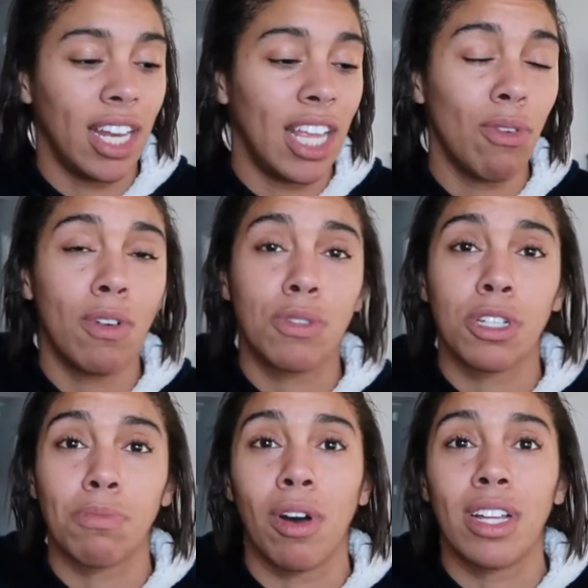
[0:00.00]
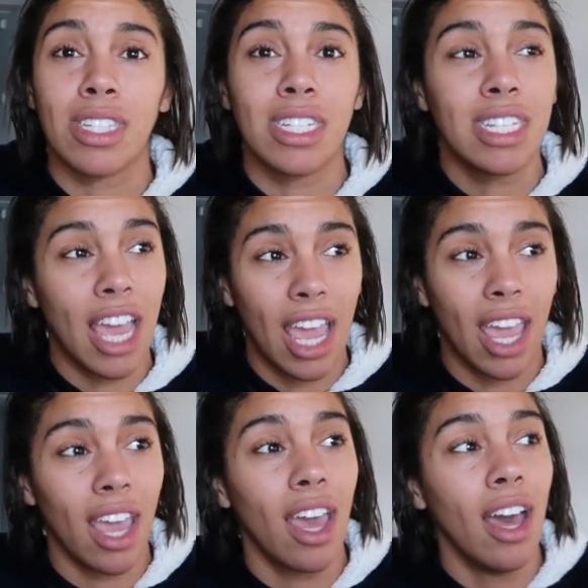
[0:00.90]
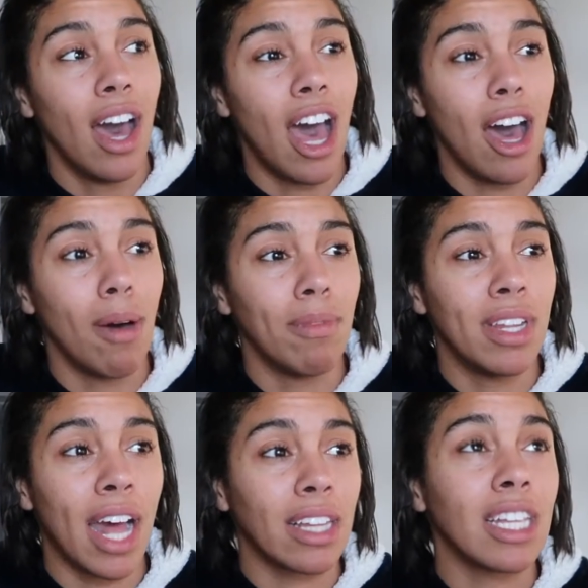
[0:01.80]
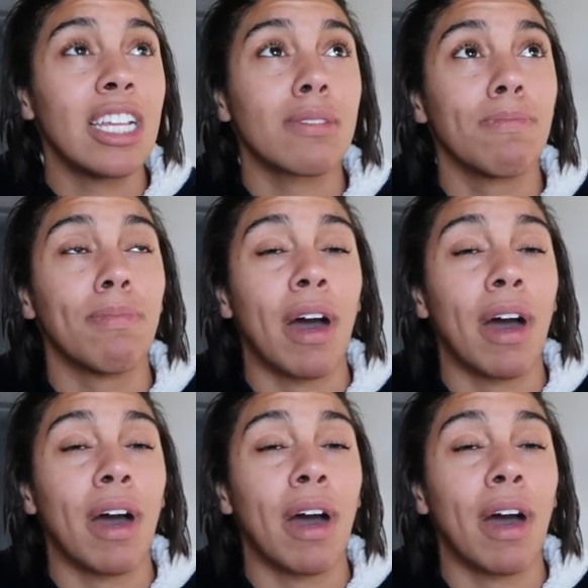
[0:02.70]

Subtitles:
and he always responds a day, at least